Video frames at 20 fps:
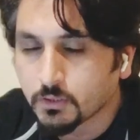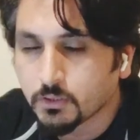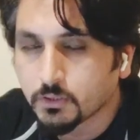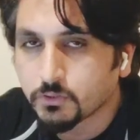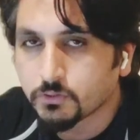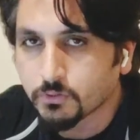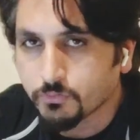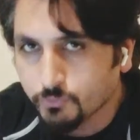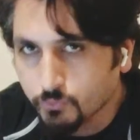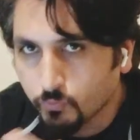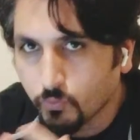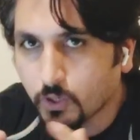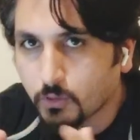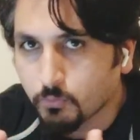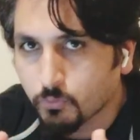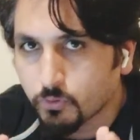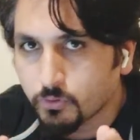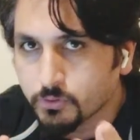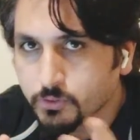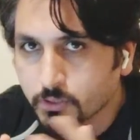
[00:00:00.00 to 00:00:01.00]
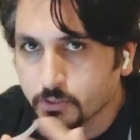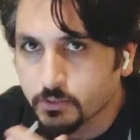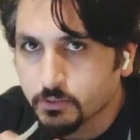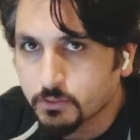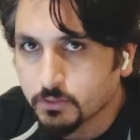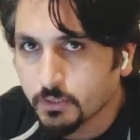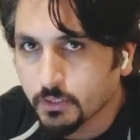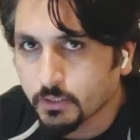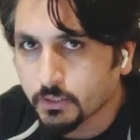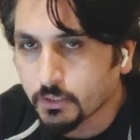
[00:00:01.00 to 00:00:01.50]
So if you want more,
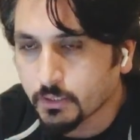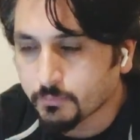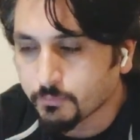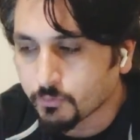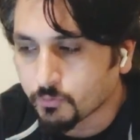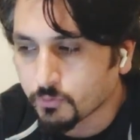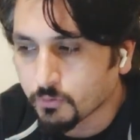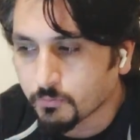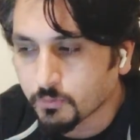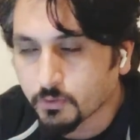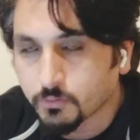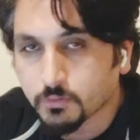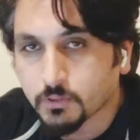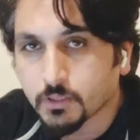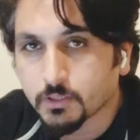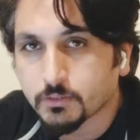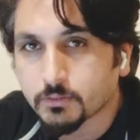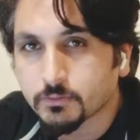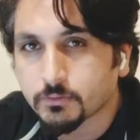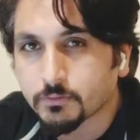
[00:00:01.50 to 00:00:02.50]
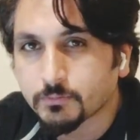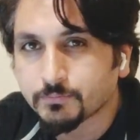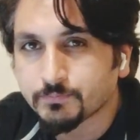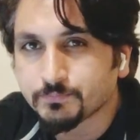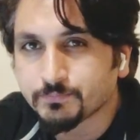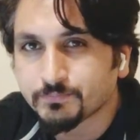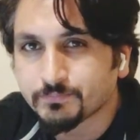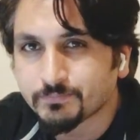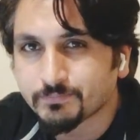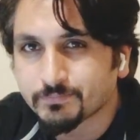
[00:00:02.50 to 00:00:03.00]
just like let me know about that.
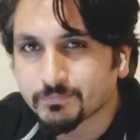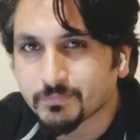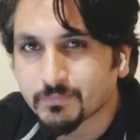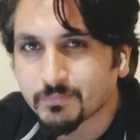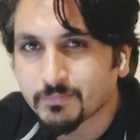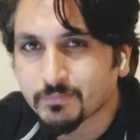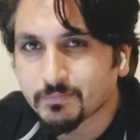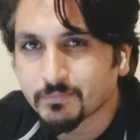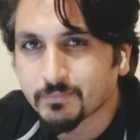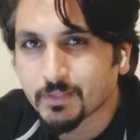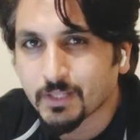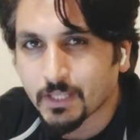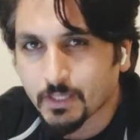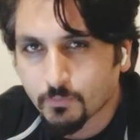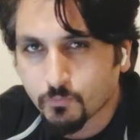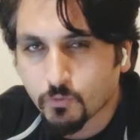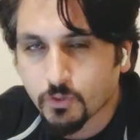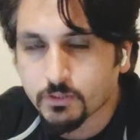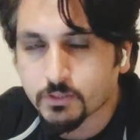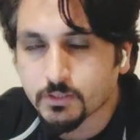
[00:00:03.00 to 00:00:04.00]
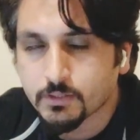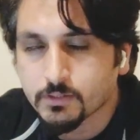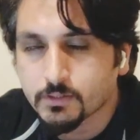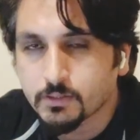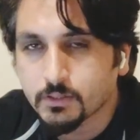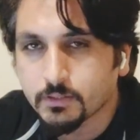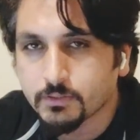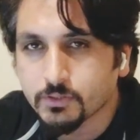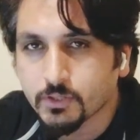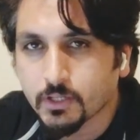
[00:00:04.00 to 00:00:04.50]
Keep watching
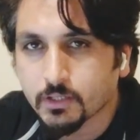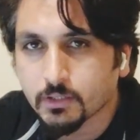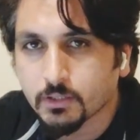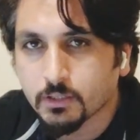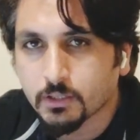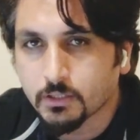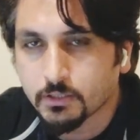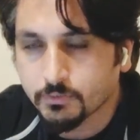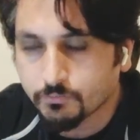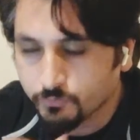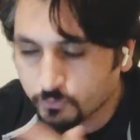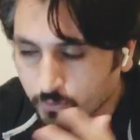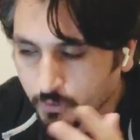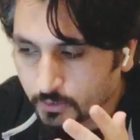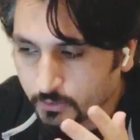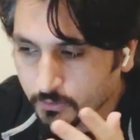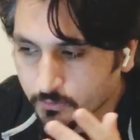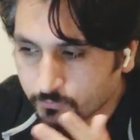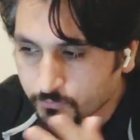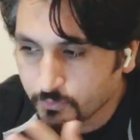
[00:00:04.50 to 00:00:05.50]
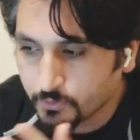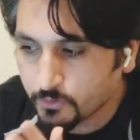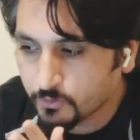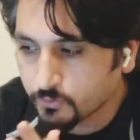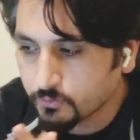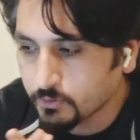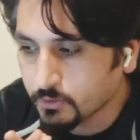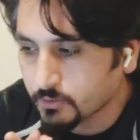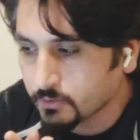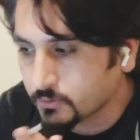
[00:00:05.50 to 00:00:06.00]
the channel, and if you like this video,
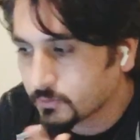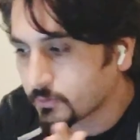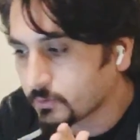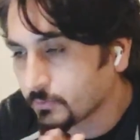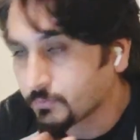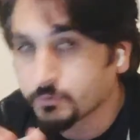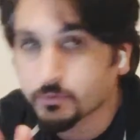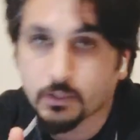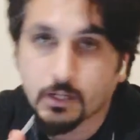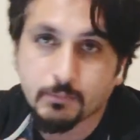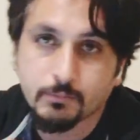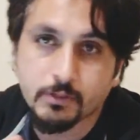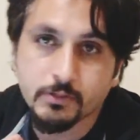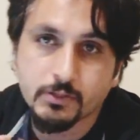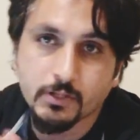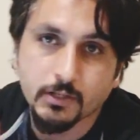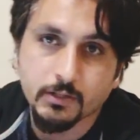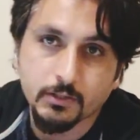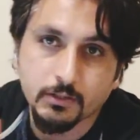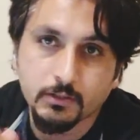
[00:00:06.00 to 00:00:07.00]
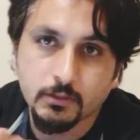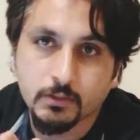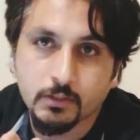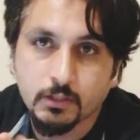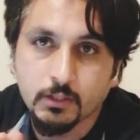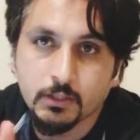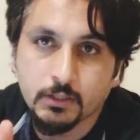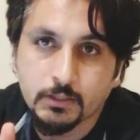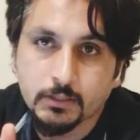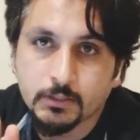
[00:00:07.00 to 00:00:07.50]
just subscribe the channel.
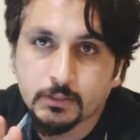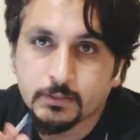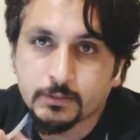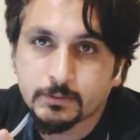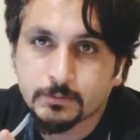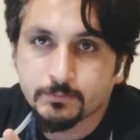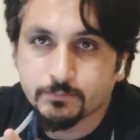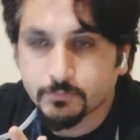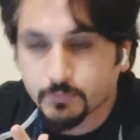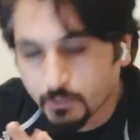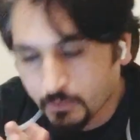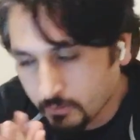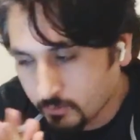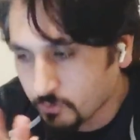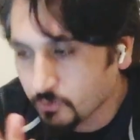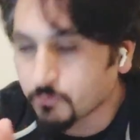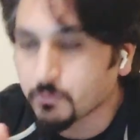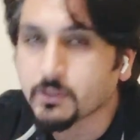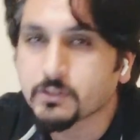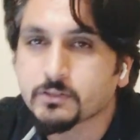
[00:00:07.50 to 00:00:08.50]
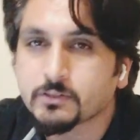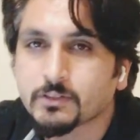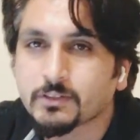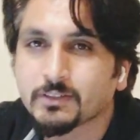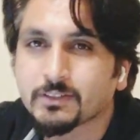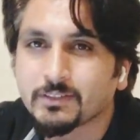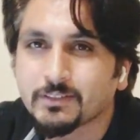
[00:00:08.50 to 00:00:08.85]
Thank you so much.